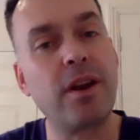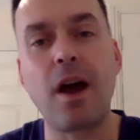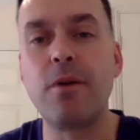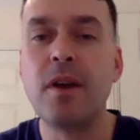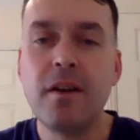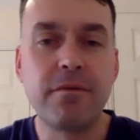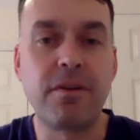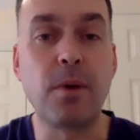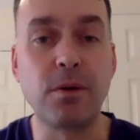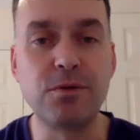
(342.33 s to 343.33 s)
And I know for
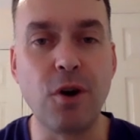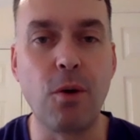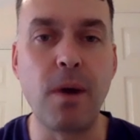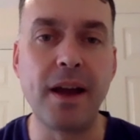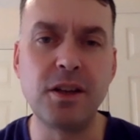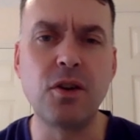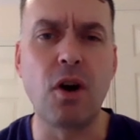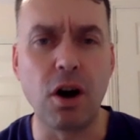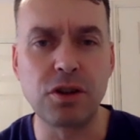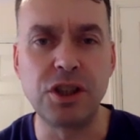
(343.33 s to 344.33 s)
anyone who's not aware, you've
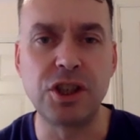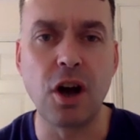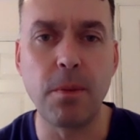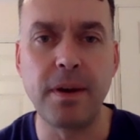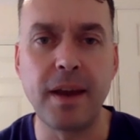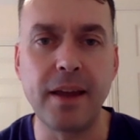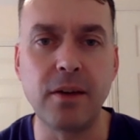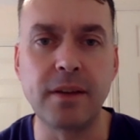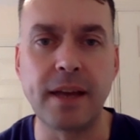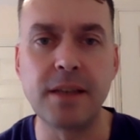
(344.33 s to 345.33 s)
got Archie Sharp in there, you've
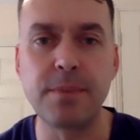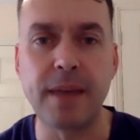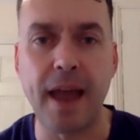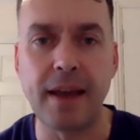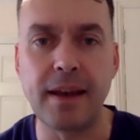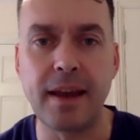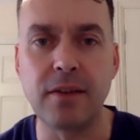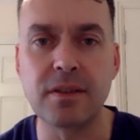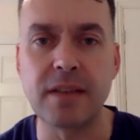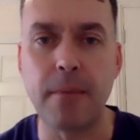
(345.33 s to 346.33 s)
got Dennis McCann in there, you've
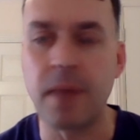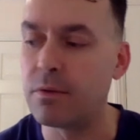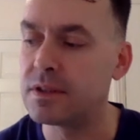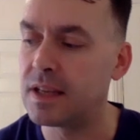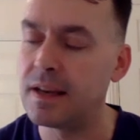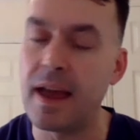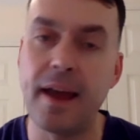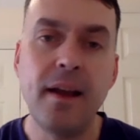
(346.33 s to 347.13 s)
got Sam Noakes in there.